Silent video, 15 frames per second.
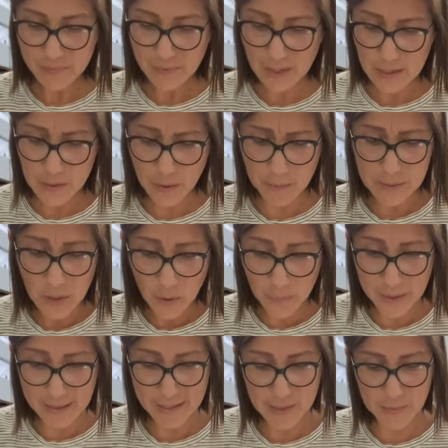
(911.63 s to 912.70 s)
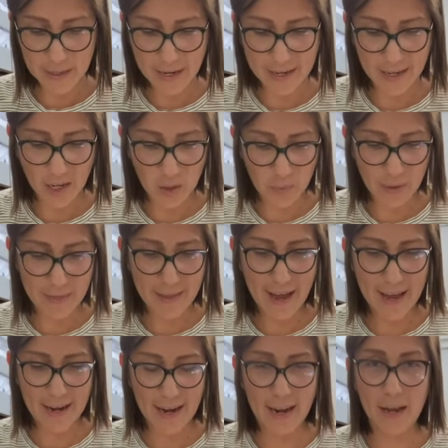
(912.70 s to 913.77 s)
So I was hoping this would kind of help with
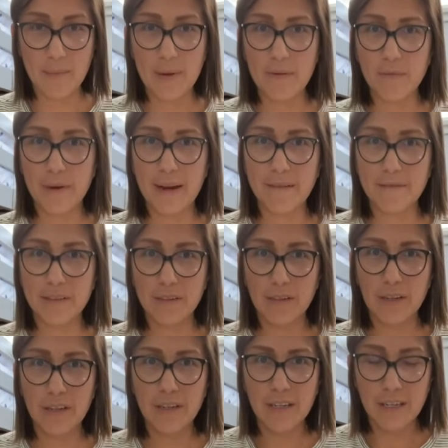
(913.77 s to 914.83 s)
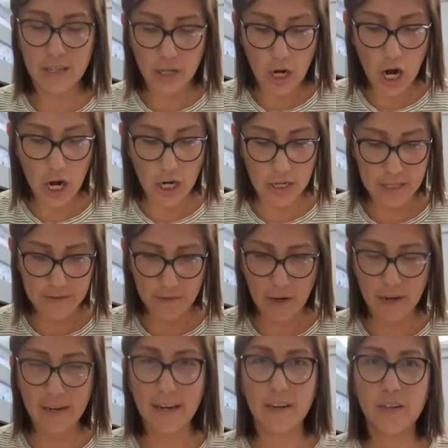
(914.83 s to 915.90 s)
that, if we have little cards for our
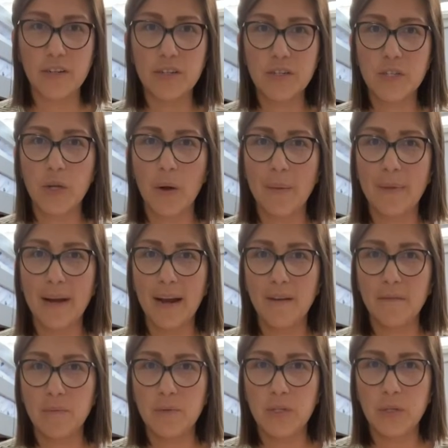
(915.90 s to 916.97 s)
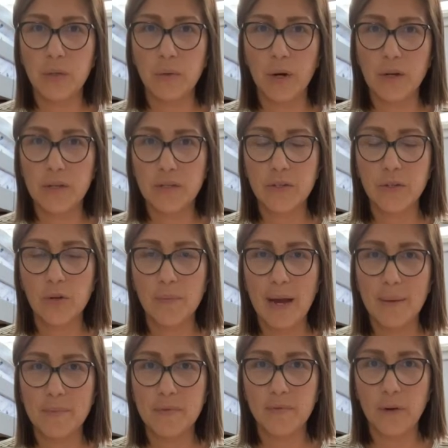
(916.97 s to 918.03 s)
characters. So I'm going to have them do our circle
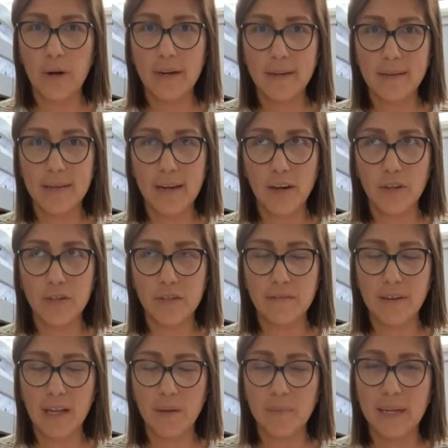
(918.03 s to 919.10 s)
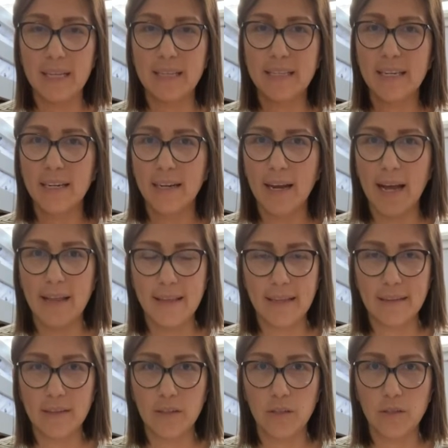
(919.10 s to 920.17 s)
maps for our character development, and
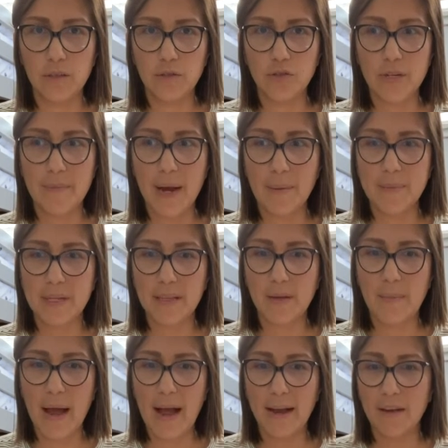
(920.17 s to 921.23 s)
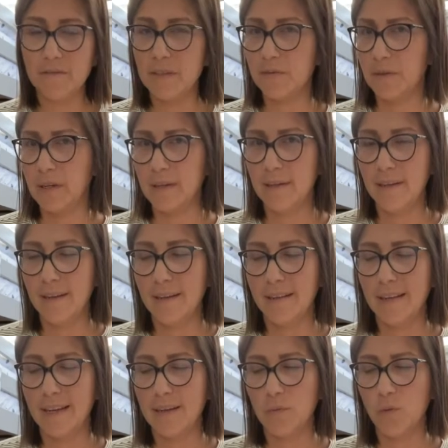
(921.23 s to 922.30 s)
then little tree maps on the back of different
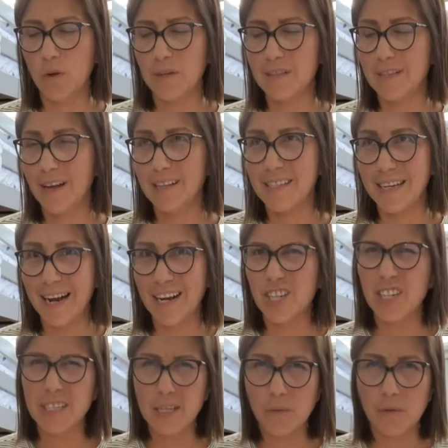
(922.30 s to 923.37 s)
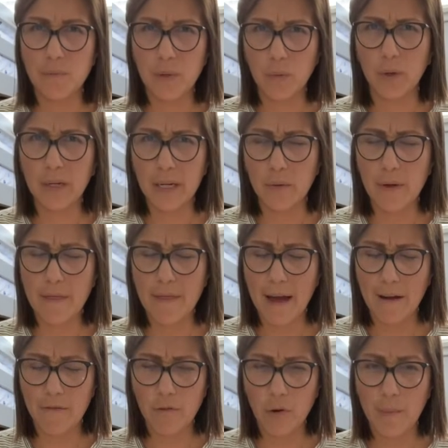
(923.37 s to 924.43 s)
words, thoughts, and actions. Like we've been working with
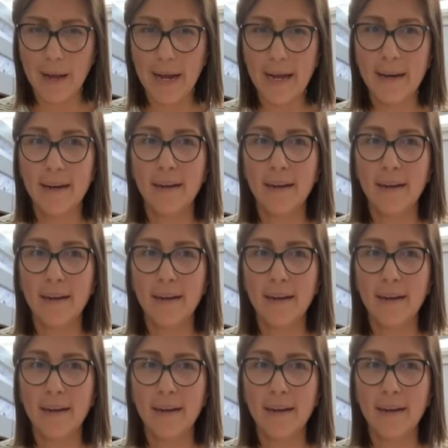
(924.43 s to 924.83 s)
that format.